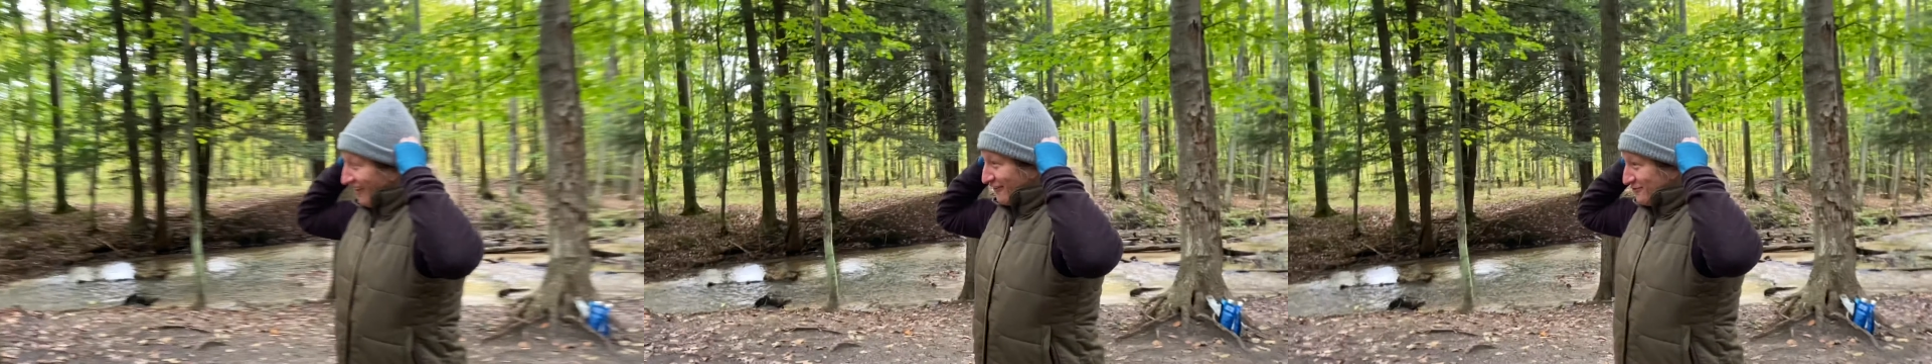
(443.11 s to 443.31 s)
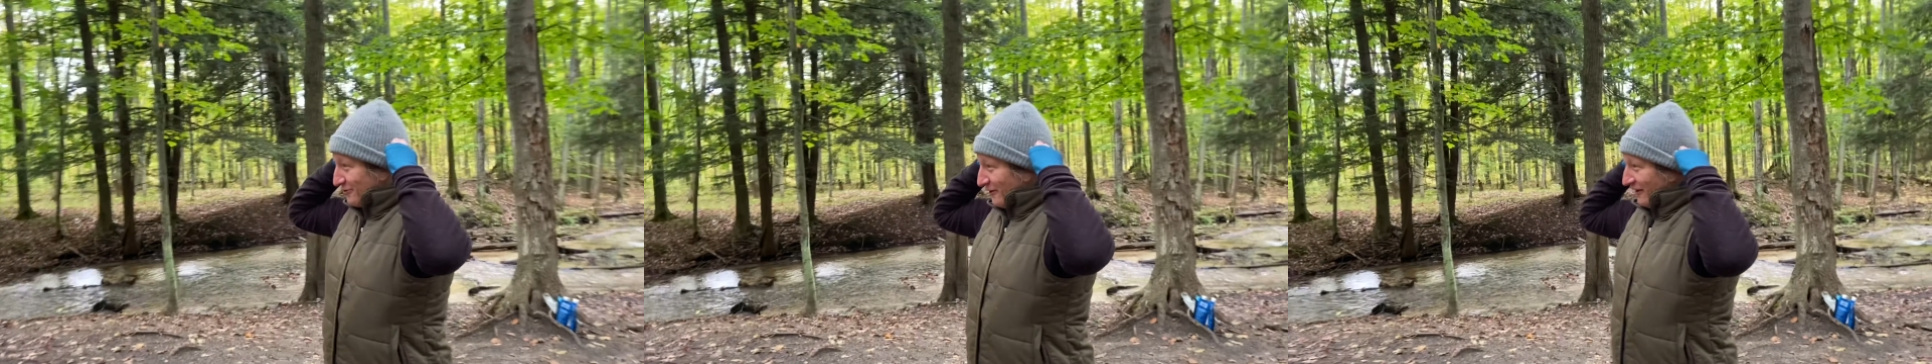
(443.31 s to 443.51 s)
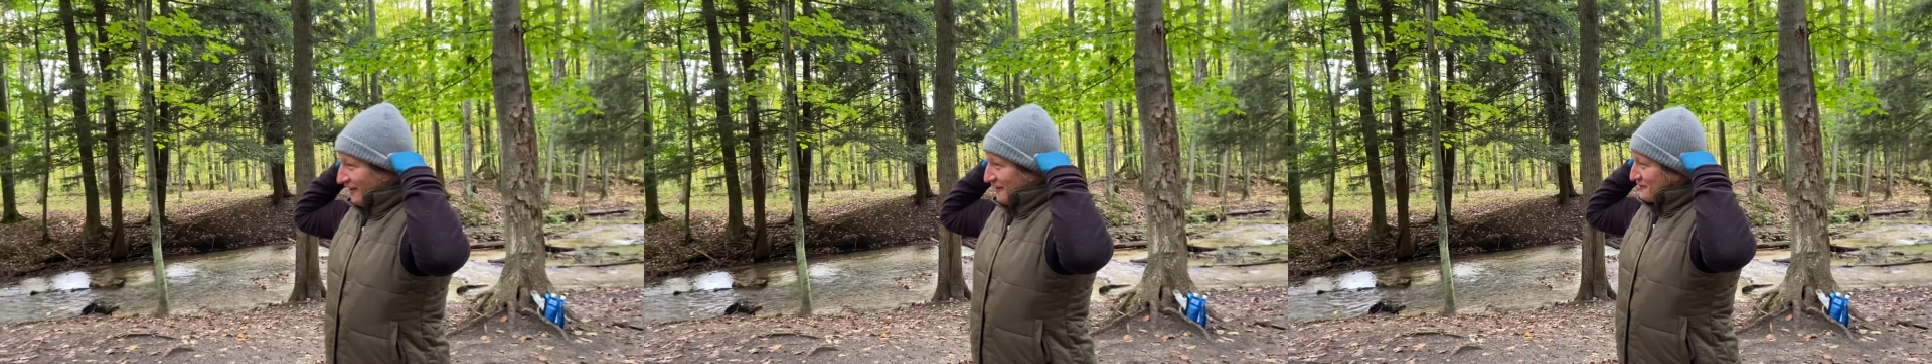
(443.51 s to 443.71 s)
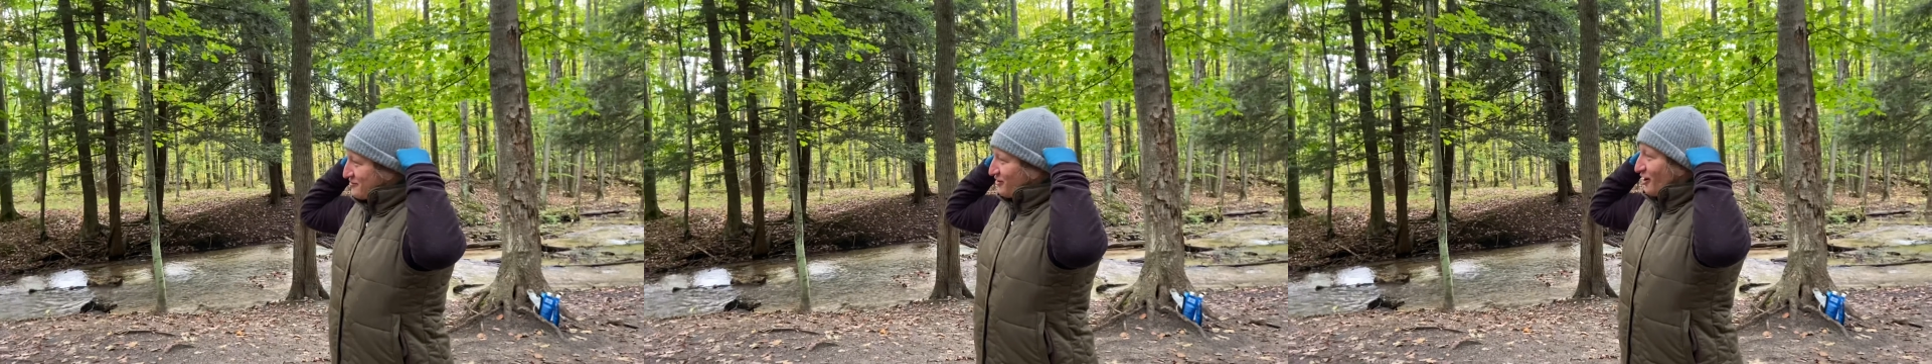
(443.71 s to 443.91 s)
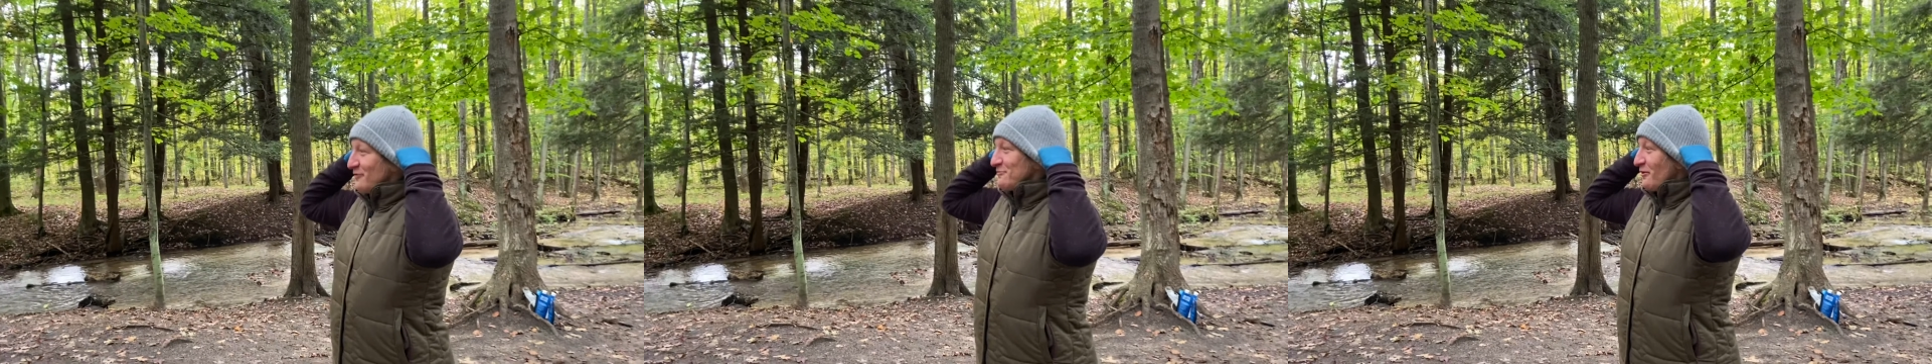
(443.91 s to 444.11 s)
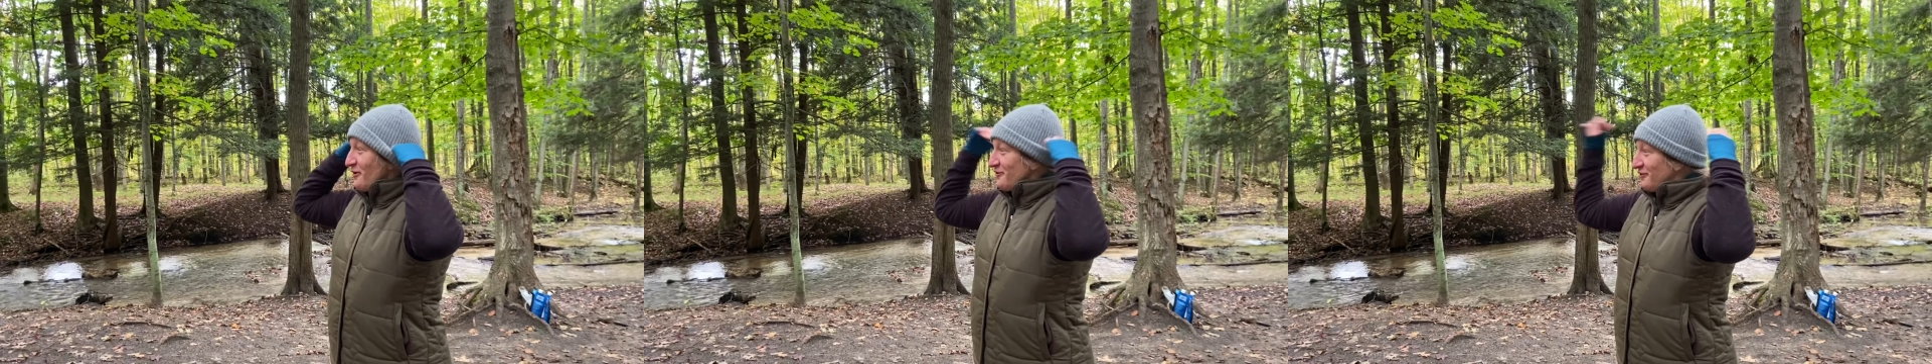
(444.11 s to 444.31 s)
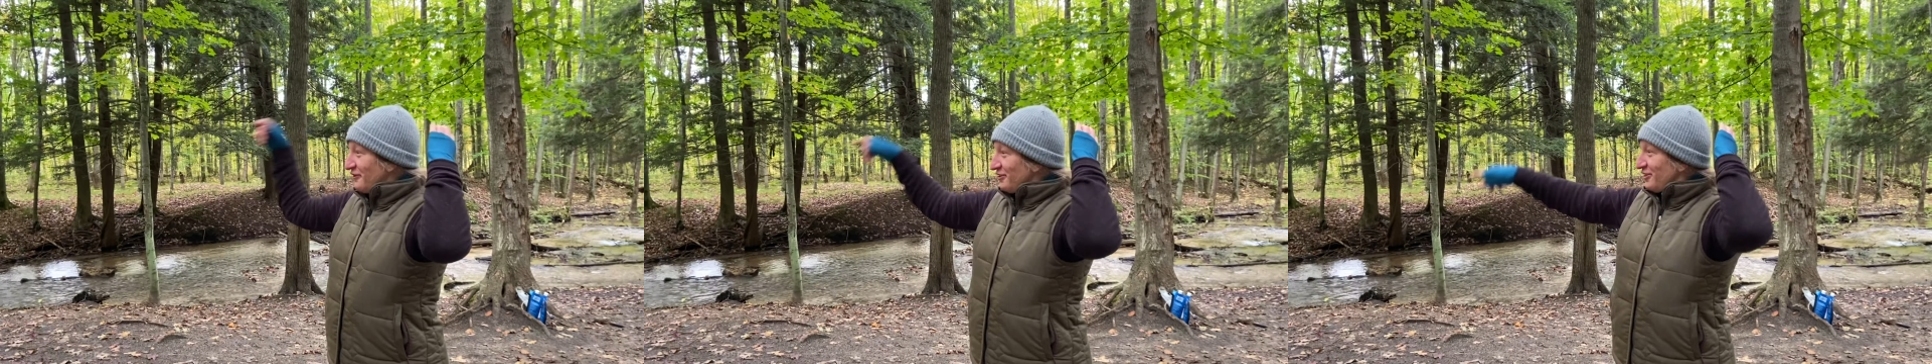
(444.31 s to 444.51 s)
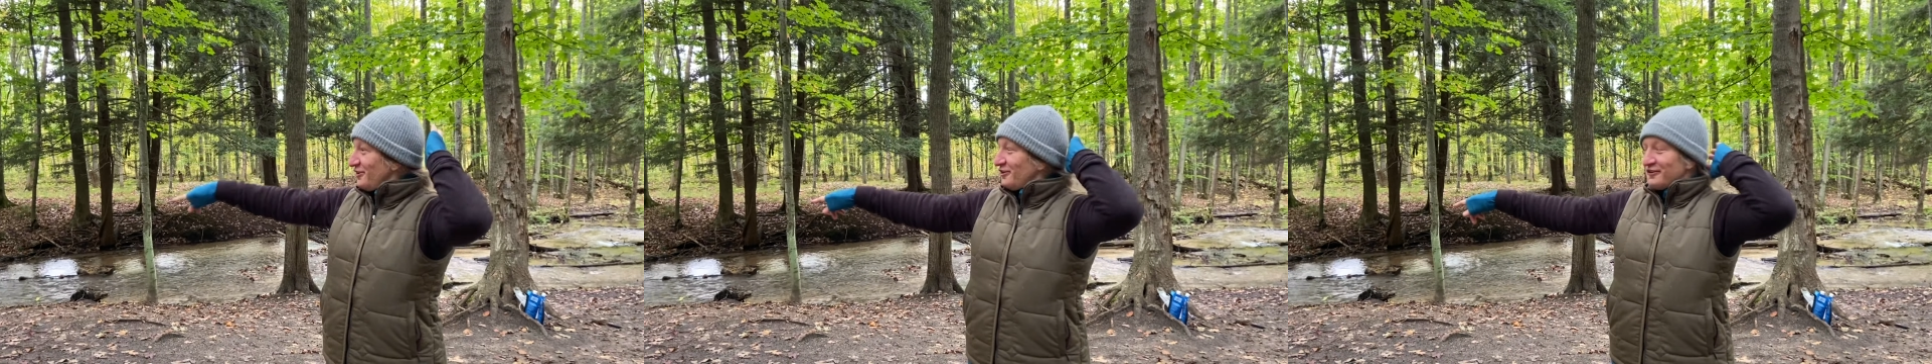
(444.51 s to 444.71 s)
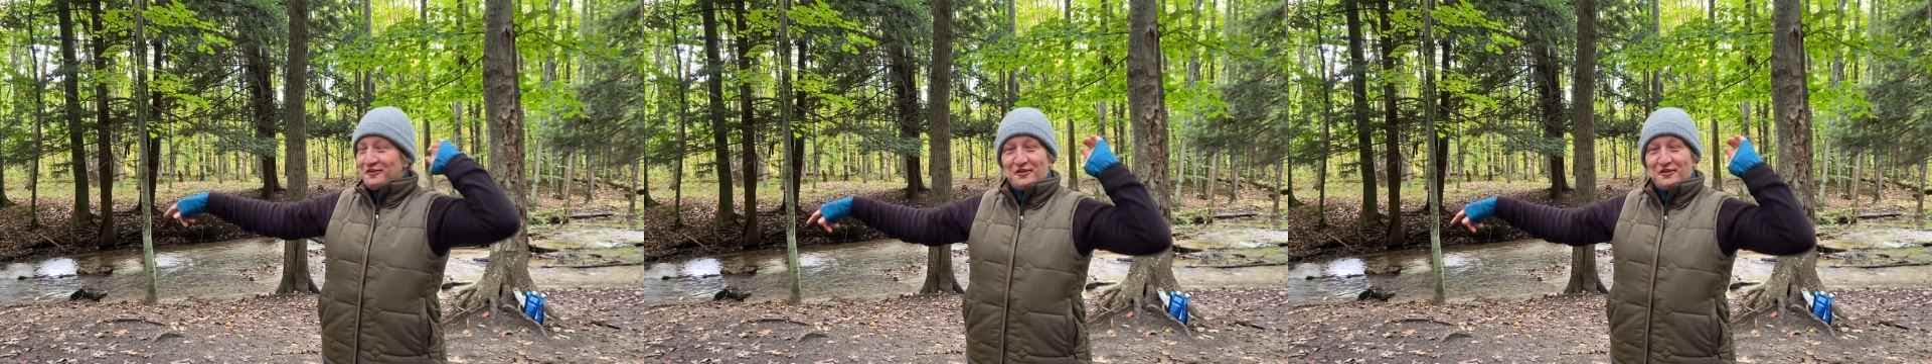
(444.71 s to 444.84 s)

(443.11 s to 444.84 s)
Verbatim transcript: if we can jump over the